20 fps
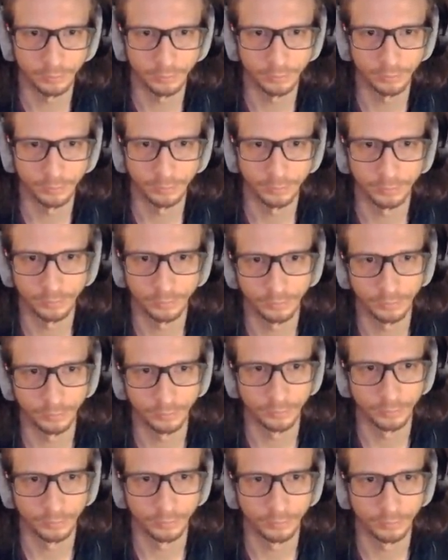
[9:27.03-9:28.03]

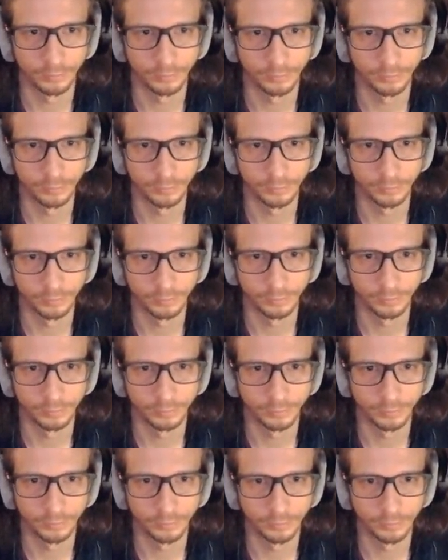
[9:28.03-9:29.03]

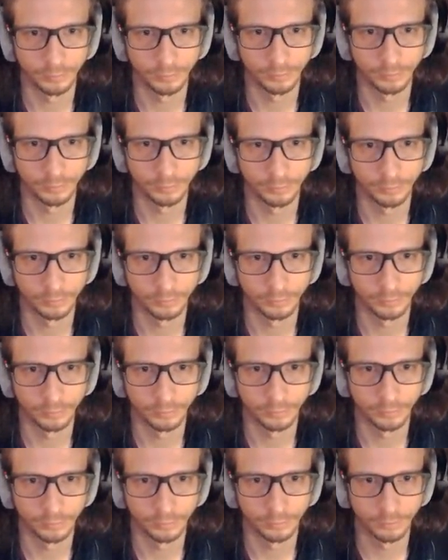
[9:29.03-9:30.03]

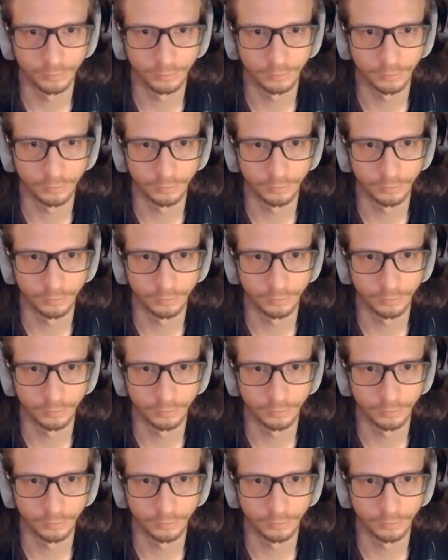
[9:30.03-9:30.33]
Nobody speaks.